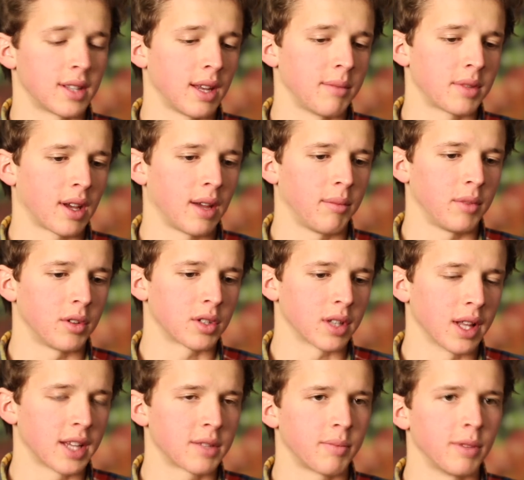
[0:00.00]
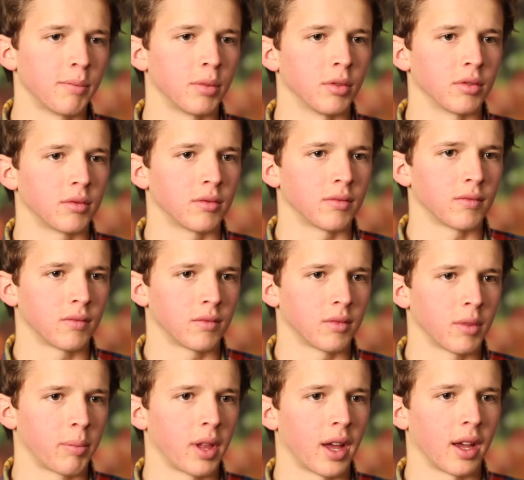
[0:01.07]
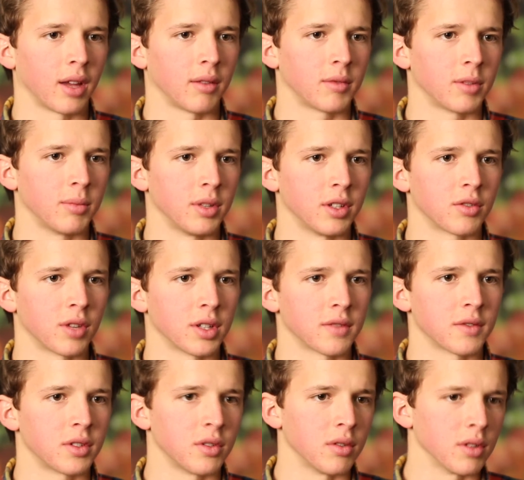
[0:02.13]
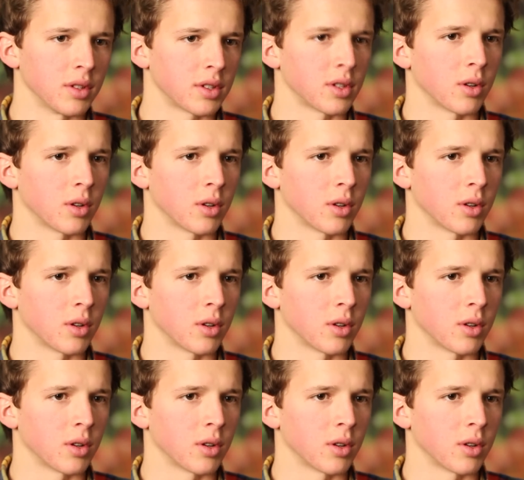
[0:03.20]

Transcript: the same time, there's less people applying to be a transfer student.